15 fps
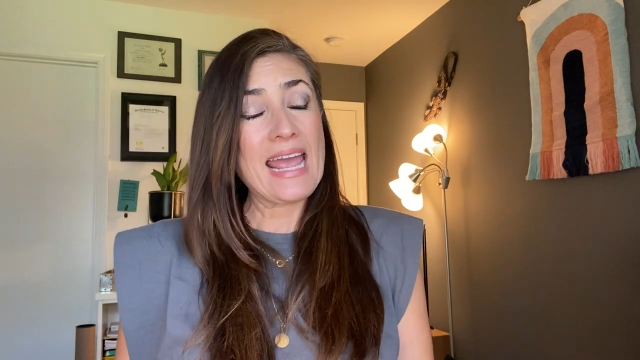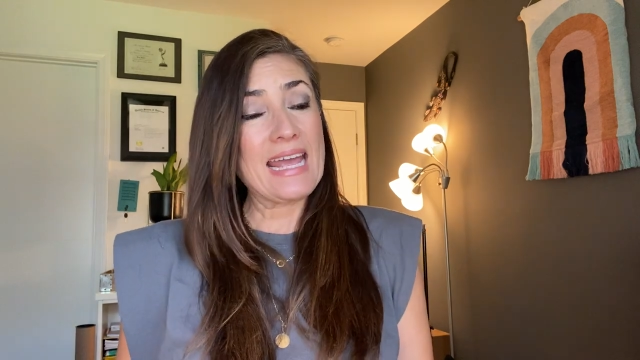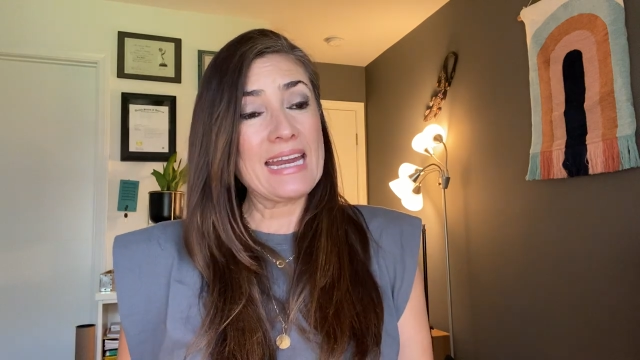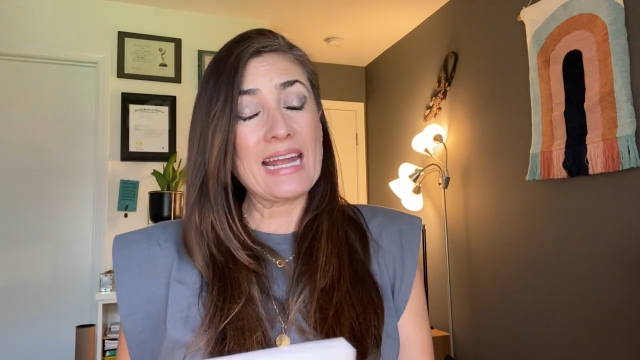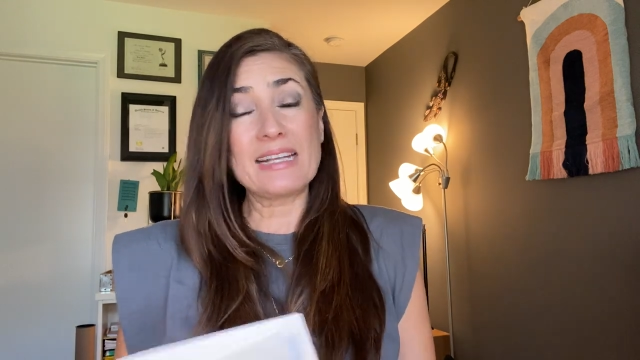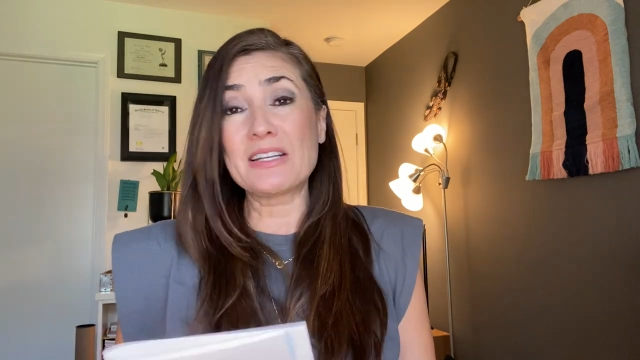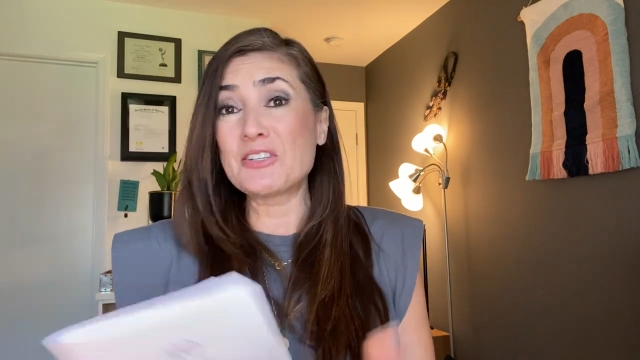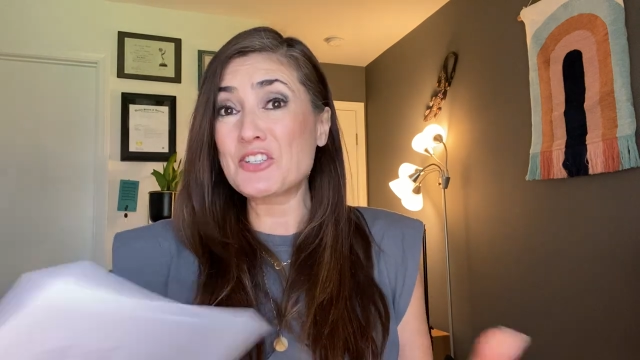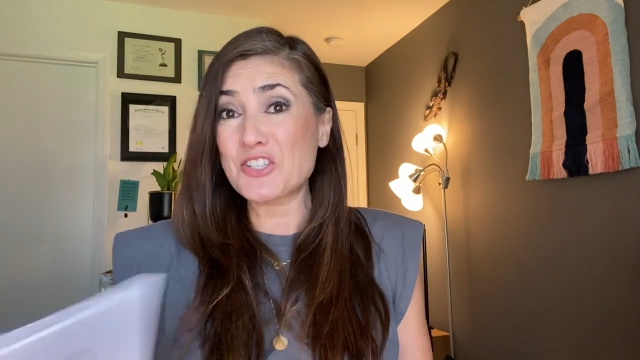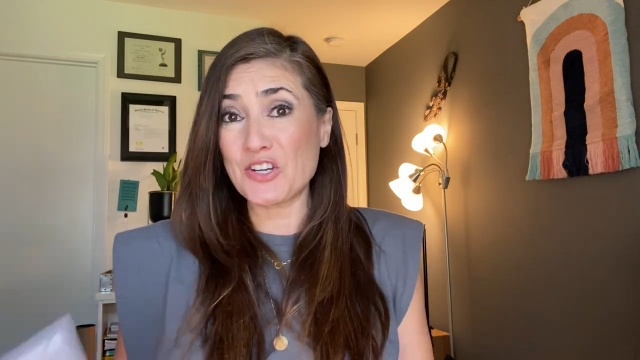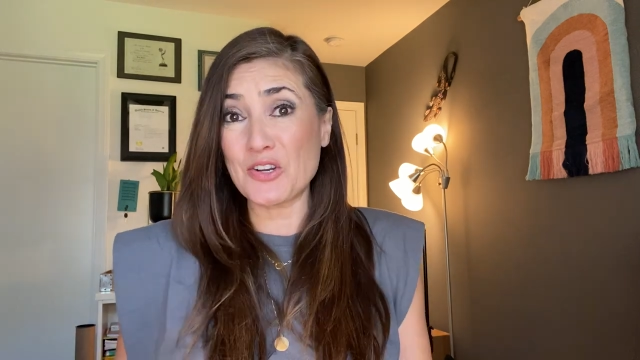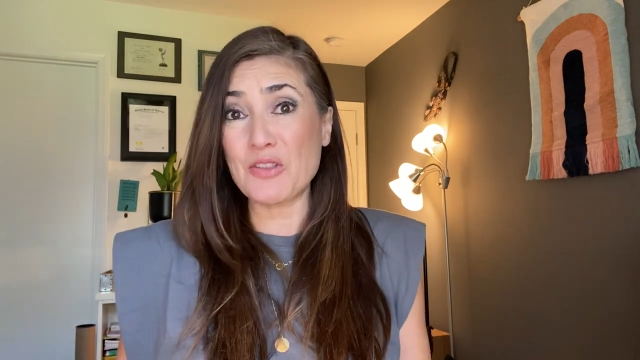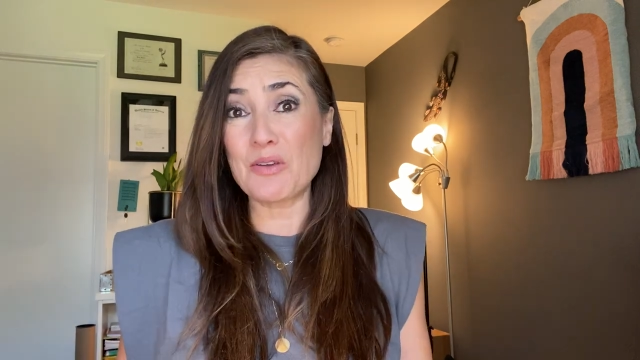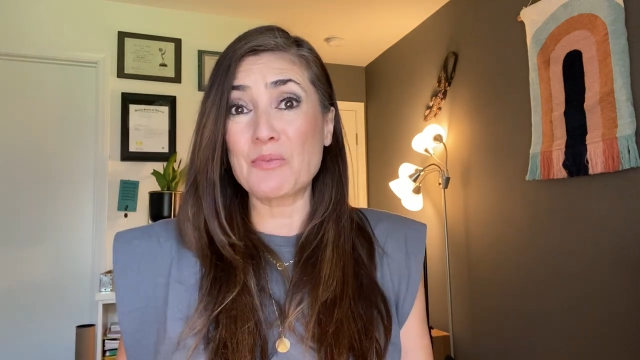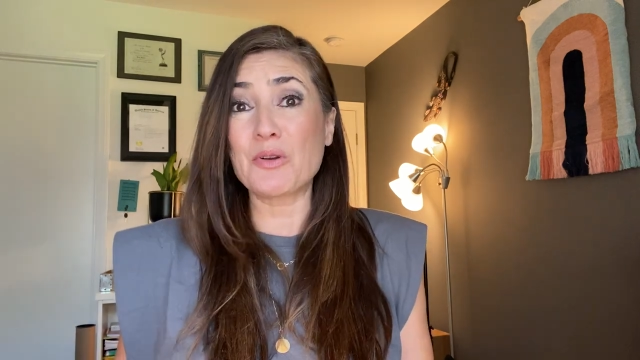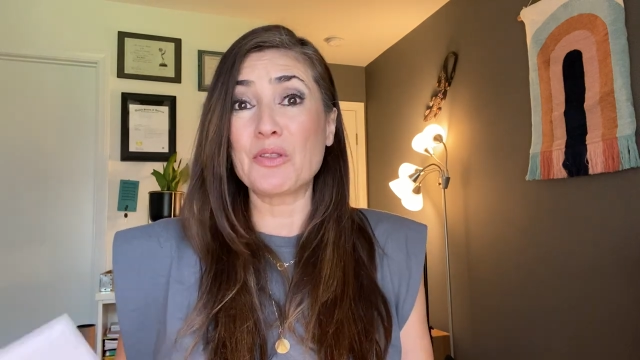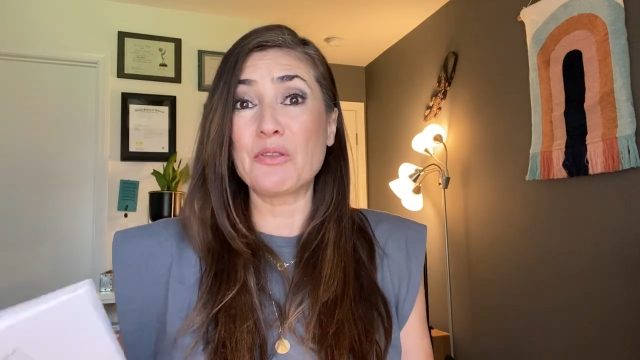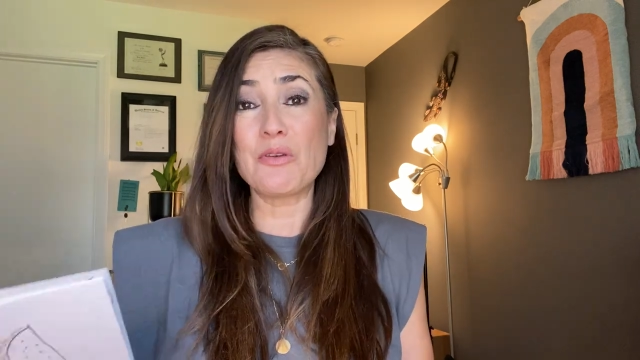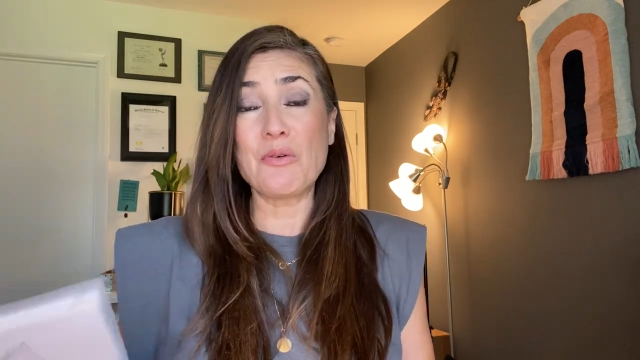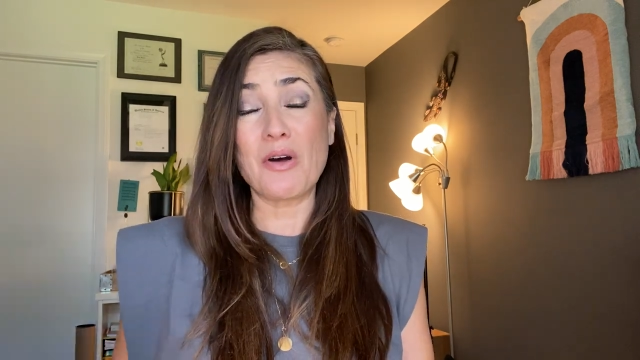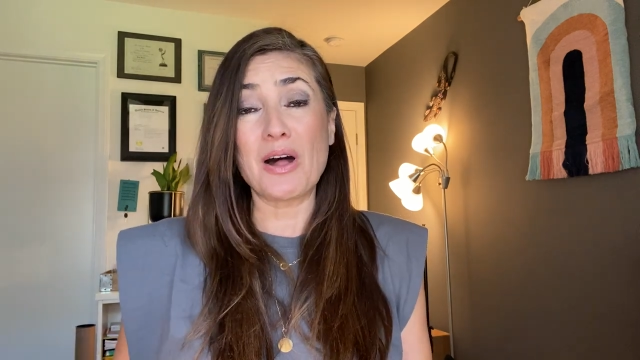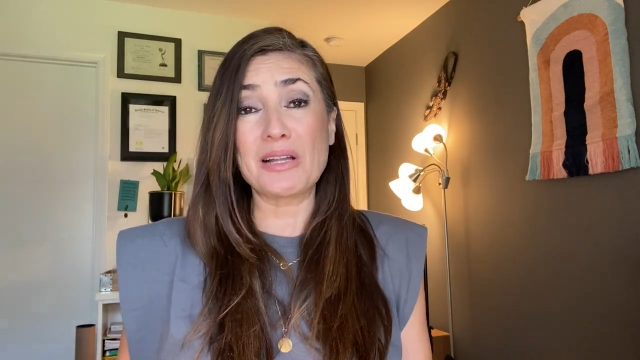and I can share them with
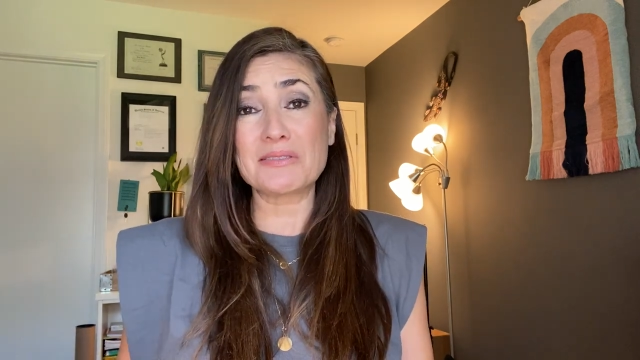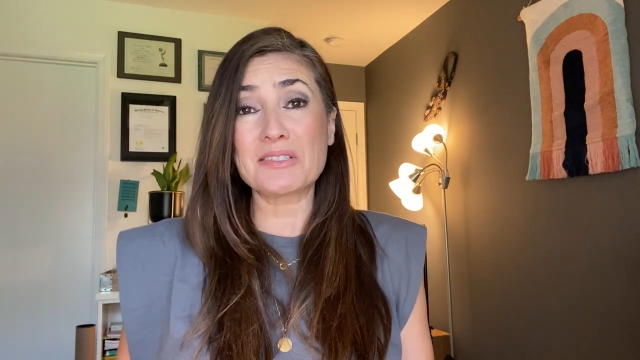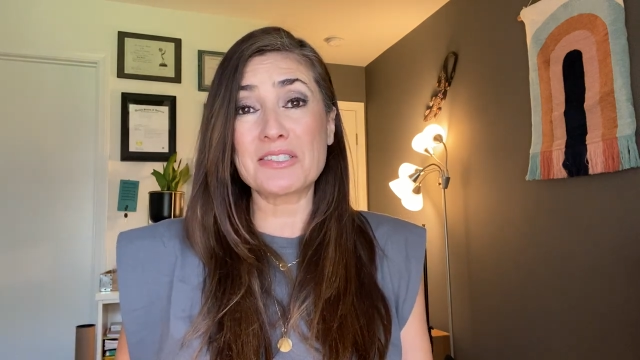you all.